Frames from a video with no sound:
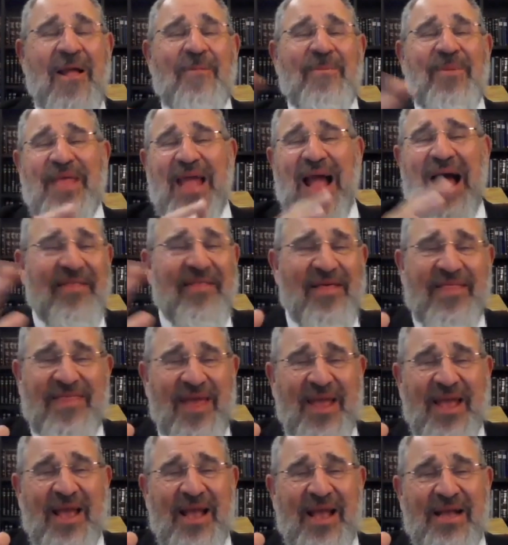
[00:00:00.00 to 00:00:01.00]
But the other
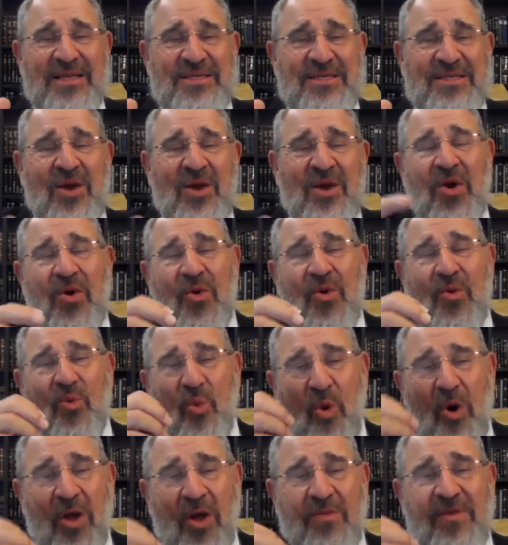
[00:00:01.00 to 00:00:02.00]
thing is,
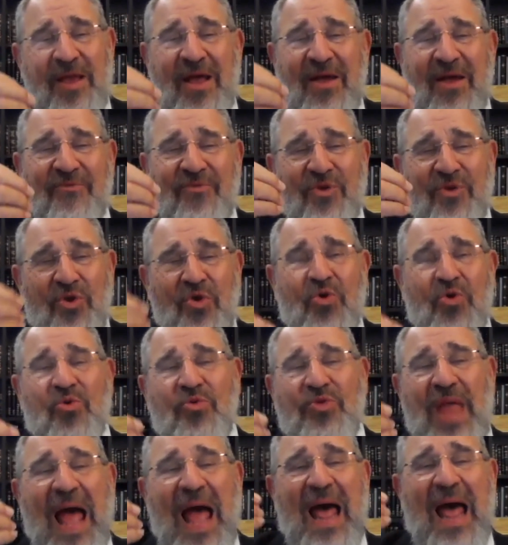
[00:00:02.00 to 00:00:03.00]
what have you
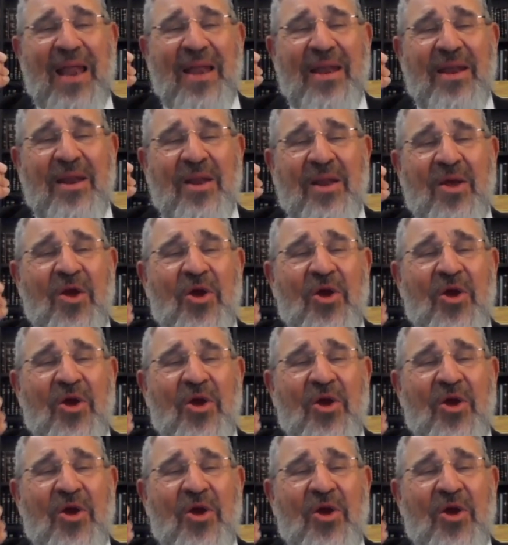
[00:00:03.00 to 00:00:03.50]
done